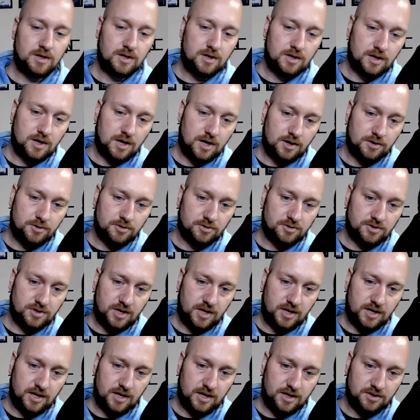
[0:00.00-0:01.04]
other side
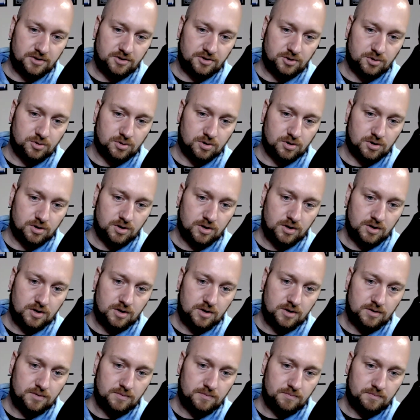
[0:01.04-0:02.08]
has your
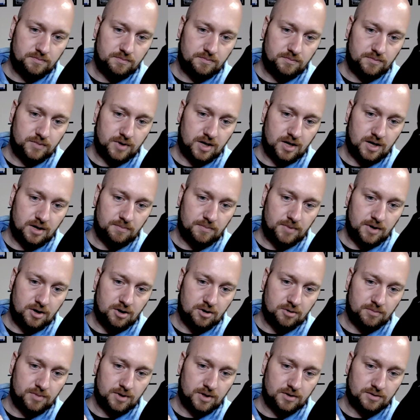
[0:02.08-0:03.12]
power
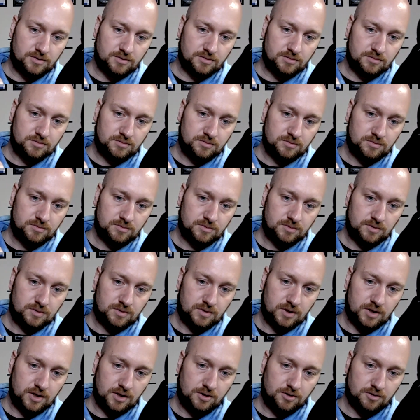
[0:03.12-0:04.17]
button
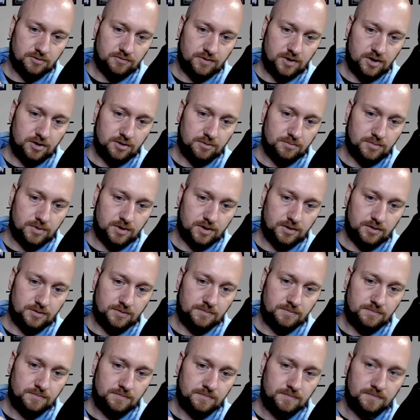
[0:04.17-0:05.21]
and your volume button,
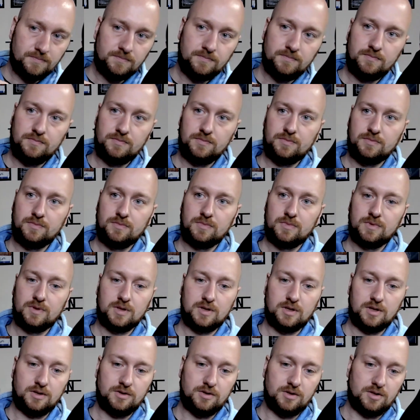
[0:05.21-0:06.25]

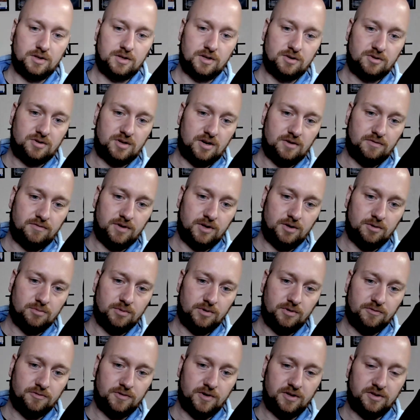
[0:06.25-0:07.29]
and then does have a
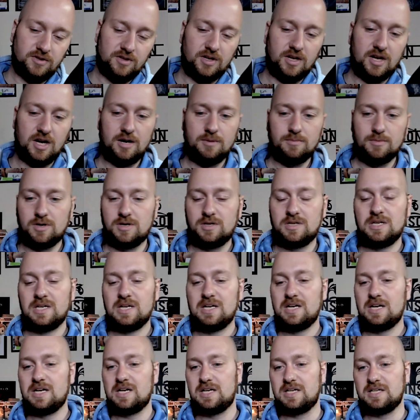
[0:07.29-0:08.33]
rear-facing camera.
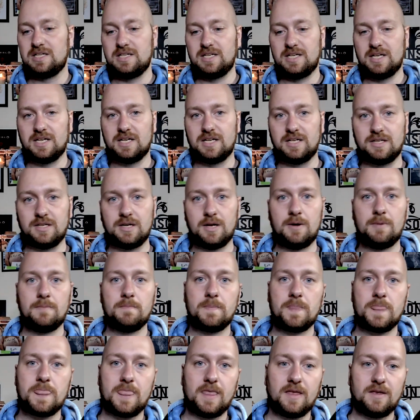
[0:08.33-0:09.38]
Again,
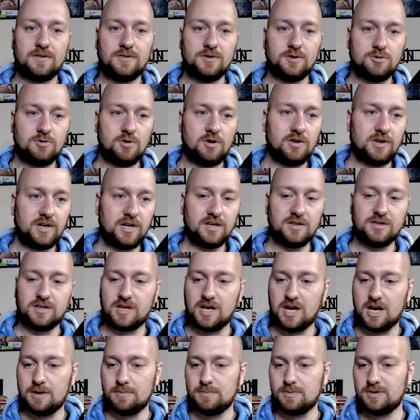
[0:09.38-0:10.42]
the quality on the
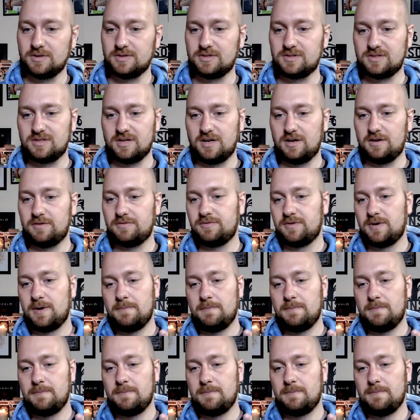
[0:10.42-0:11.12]
camera and stuff,